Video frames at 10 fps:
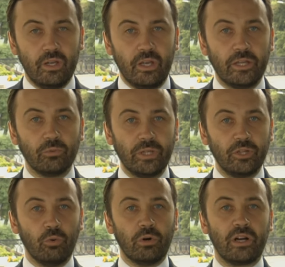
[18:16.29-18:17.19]
And when
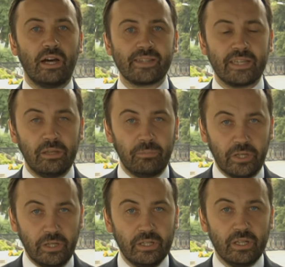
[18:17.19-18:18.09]
you were asking
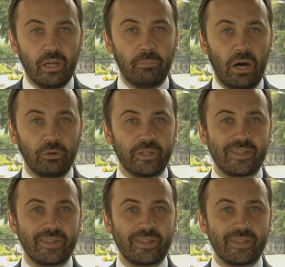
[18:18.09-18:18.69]
me about